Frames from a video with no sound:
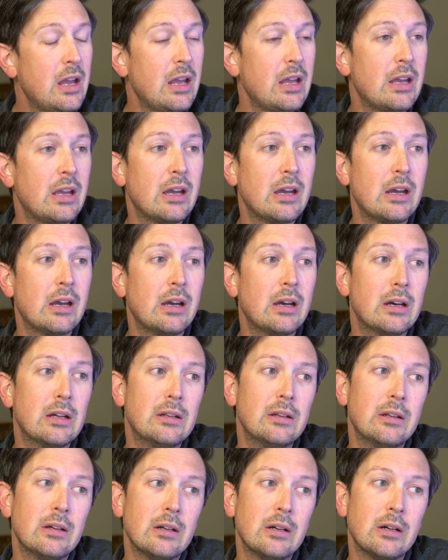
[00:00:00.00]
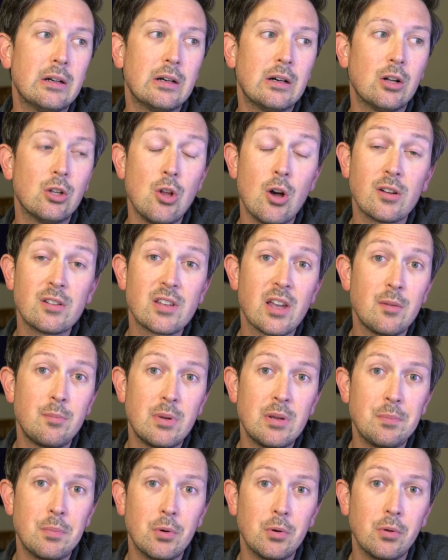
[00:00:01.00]
And alongside
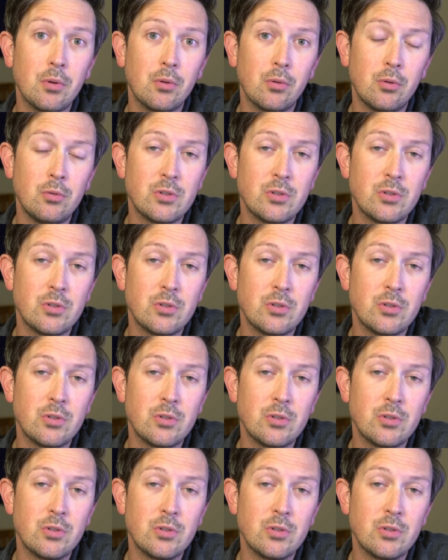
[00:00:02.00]
people